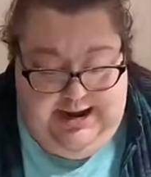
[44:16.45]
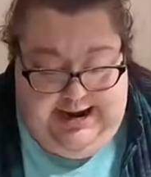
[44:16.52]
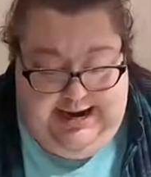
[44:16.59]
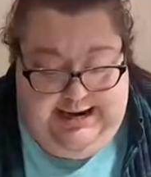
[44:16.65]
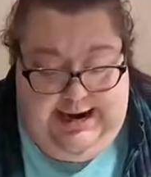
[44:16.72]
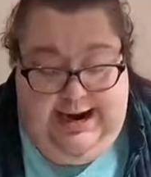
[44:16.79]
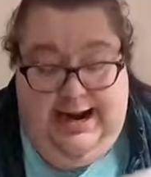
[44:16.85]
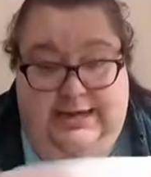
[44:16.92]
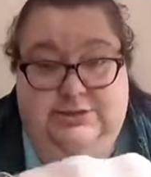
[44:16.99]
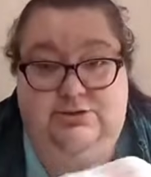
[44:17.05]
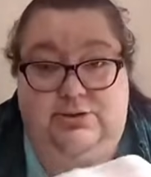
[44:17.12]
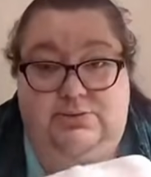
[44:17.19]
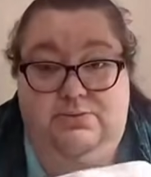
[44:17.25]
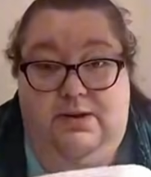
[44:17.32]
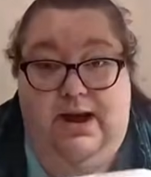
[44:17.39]
And
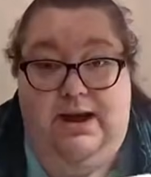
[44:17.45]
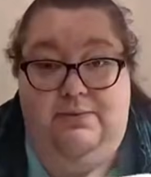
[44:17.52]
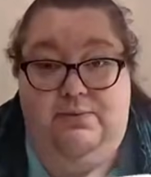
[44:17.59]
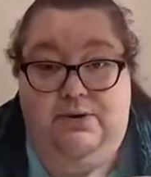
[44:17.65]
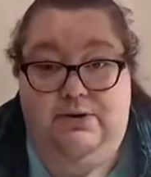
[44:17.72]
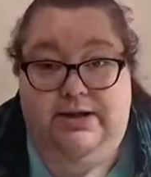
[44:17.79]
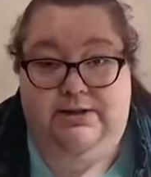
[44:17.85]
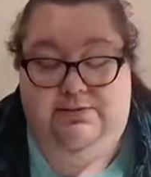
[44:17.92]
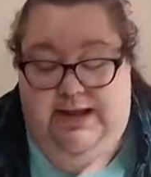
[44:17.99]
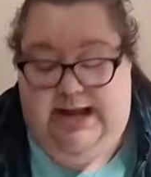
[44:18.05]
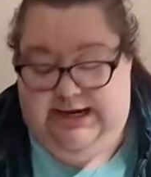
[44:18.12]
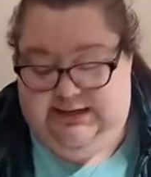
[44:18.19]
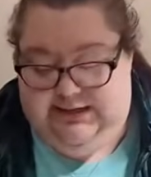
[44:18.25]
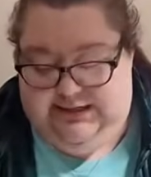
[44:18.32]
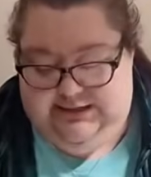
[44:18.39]
I really
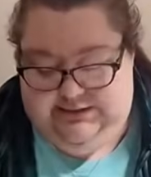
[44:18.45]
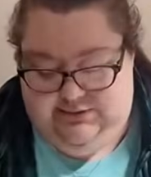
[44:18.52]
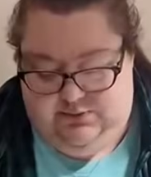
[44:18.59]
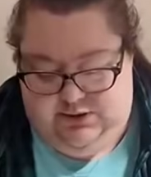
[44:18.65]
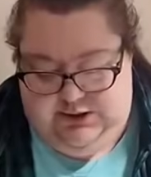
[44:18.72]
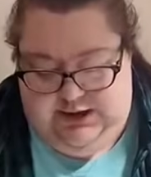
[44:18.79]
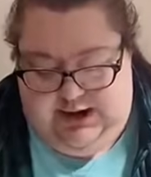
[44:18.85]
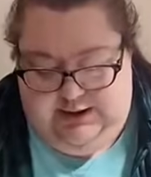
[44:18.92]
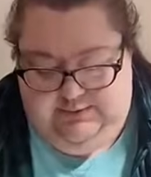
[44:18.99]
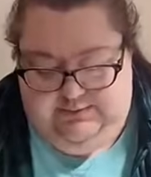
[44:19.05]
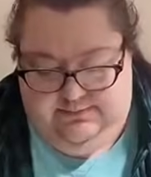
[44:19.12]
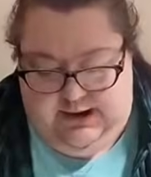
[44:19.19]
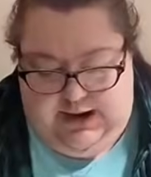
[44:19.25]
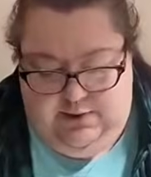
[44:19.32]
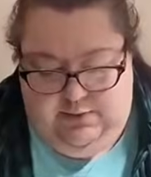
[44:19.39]
like this one.
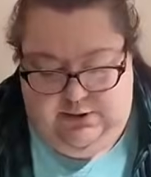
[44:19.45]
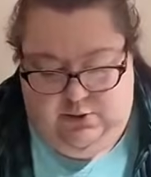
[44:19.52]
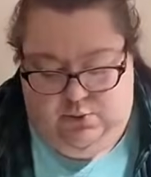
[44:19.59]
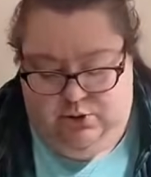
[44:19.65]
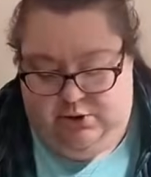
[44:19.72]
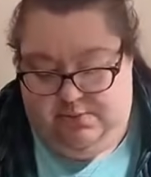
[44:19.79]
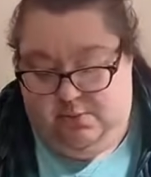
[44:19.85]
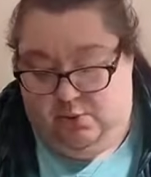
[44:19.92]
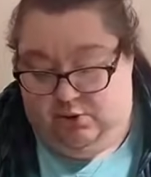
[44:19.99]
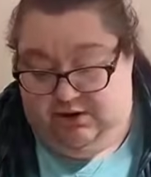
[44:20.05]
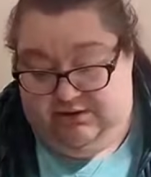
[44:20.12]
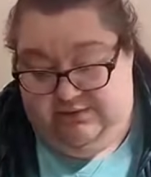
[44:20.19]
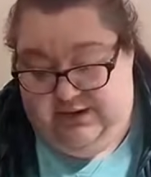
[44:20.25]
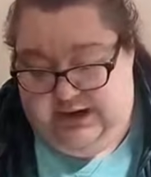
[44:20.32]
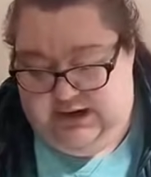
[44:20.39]
I want to order more
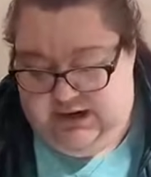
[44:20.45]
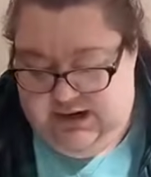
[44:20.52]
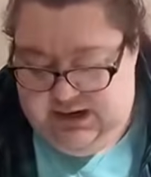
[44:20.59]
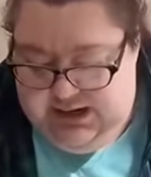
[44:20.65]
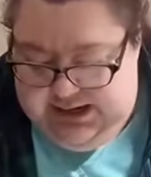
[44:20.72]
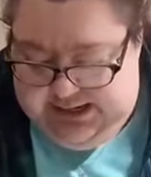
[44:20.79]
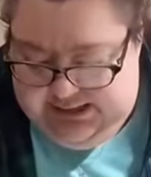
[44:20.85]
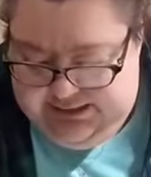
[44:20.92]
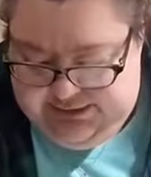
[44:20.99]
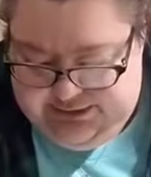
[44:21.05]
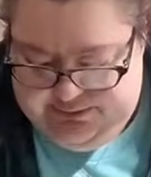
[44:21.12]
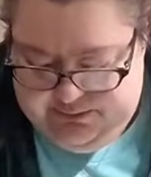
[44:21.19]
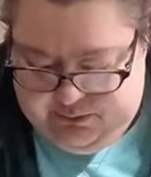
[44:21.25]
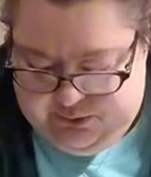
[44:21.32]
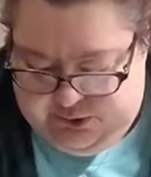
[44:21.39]
of it and
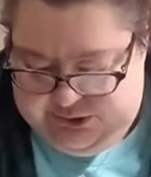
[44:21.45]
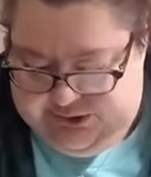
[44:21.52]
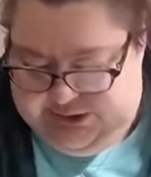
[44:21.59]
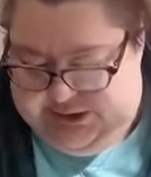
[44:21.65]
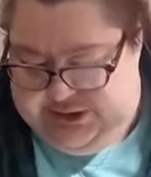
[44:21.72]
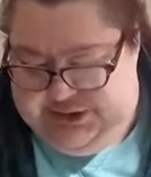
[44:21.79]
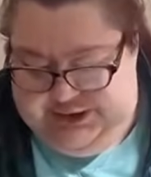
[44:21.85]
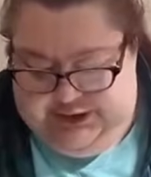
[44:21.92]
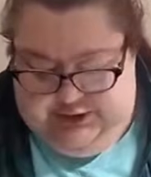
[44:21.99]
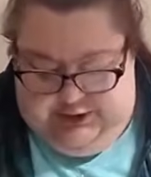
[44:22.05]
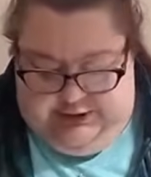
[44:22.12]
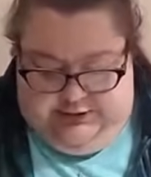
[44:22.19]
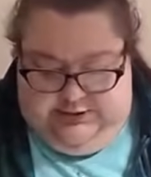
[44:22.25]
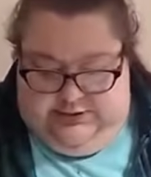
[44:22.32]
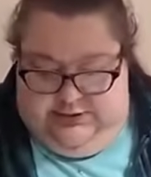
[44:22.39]
do more stitching
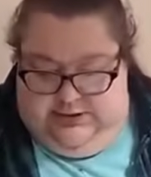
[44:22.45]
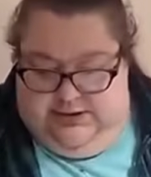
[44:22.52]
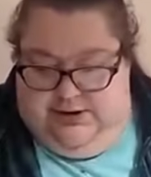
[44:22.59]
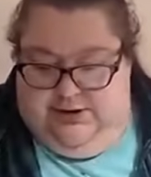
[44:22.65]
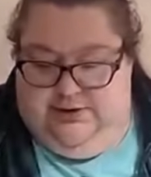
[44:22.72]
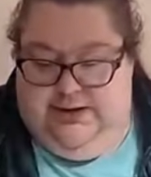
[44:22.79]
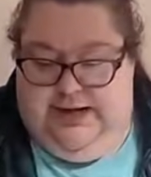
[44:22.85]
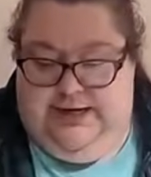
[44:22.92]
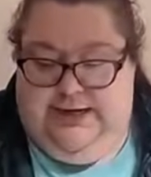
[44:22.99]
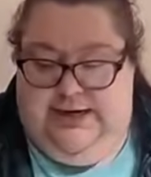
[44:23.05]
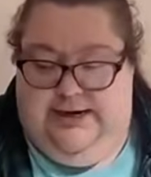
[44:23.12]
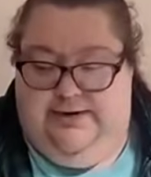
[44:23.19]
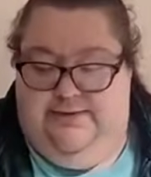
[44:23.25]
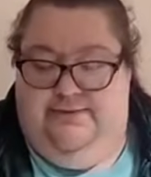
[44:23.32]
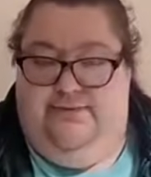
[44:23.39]
on that
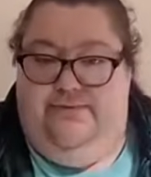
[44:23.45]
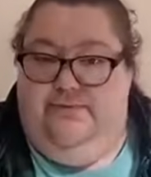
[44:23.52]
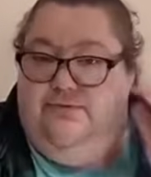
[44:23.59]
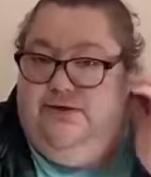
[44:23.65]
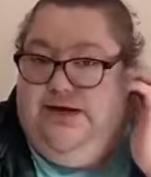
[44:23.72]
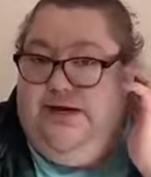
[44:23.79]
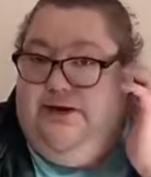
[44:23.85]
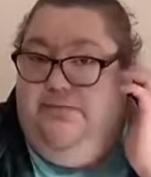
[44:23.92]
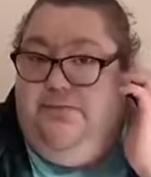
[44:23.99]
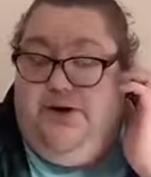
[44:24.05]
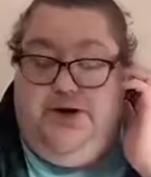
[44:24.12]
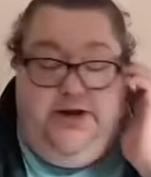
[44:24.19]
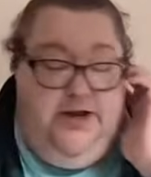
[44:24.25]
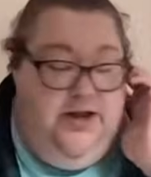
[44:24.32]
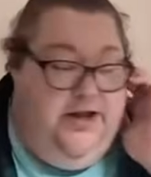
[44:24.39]
kind of linen,
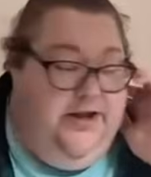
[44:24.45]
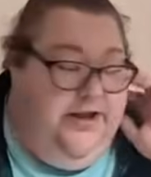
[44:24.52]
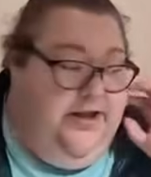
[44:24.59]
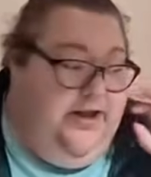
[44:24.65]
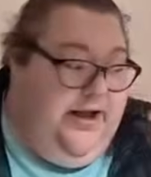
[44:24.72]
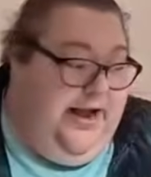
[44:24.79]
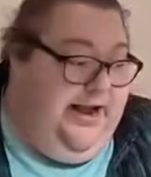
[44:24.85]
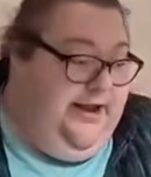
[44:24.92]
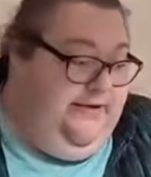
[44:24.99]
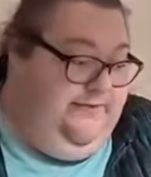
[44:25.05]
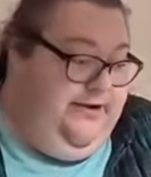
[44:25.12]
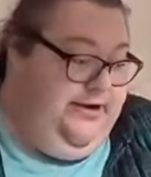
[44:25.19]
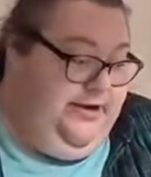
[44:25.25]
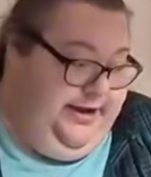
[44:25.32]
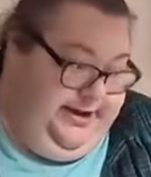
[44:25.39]
but I
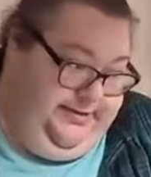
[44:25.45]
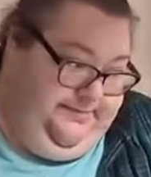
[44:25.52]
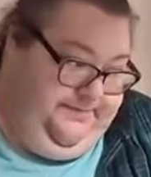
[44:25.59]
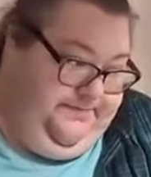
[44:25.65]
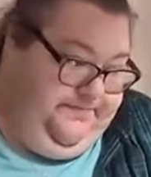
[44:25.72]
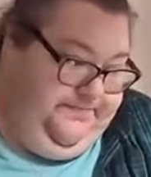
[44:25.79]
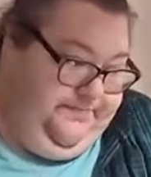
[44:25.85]
haven't yet.